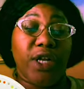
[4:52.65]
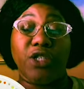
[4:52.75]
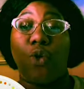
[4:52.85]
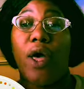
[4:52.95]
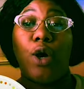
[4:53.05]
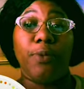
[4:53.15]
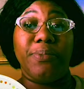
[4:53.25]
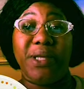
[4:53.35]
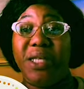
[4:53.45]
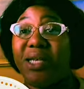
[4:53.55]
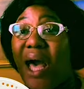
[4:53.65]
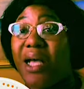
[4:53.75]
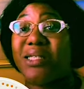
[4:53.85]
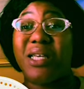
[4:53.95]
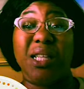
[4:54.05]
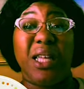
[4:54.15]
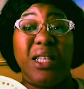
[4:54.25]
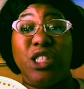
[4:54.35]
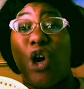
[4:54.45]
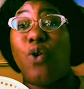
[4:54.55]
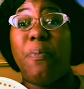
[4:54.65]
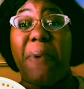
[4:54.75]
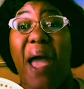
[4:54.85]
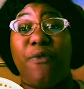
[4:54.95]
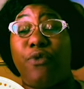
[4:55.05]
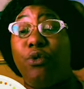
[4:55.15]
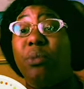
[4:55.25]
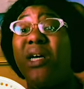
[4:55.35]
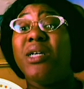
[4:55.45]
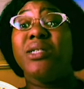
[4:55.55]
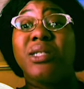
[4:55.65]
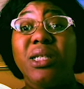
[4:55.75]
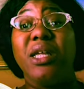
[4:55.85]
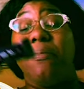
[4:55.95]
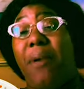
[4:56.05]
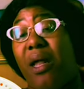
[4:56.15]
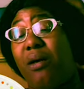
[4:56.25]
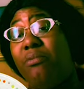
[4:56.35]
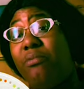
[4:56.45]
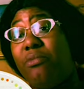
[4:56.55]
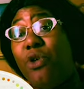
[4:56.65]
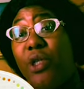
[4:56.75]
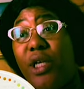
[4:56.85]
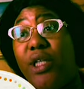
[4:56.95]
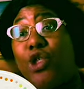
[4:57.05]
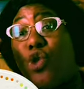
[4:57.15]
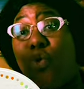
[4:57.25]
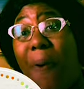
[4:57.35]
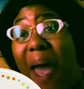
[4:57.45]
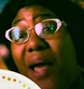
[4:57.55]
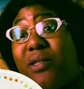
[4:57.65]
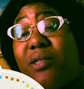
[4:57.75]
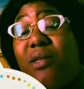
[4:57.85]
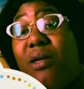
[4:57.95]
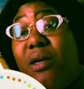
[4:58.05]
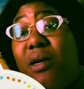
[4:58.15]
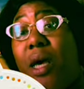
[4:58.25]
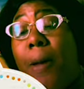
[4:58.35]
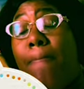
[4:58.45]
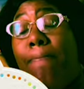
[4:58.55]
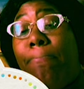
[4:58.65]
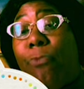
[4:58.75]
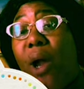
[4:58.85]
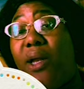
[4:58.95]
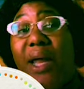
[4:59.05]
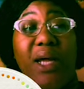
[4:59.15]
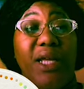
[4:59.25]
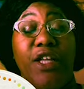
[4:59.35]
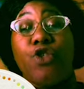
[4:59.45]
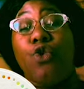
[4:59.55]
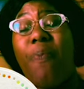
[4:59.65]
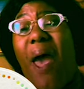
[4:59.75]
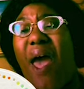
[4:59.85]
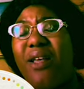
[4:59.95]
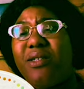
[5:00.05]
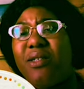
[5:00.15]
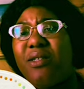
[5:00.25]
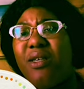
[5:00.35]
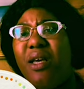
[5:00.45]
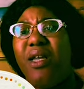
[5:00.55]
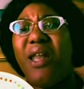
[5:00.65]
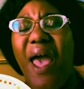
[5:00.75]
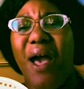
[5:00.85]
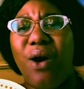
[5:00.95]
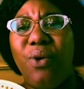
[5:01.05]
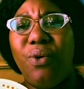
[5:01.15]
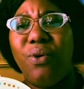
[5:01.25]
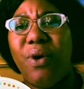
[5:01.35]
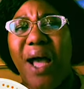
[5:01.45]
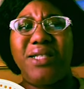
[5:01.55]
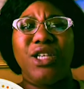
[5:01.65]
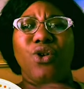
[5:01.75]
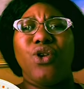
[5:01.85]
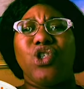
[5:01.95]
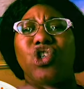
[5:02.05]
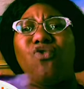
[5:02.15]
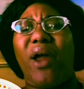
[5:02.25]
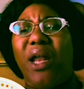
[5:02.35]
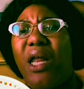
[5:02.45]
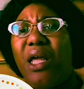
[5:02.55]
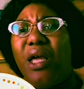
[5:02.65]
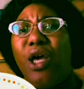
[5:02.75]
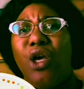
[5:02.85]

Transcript: That's going to help them detox, cleanse, go to bathroom, sleep better. You're going to get two packs, right? They're going to get two packs. Now I send you the training.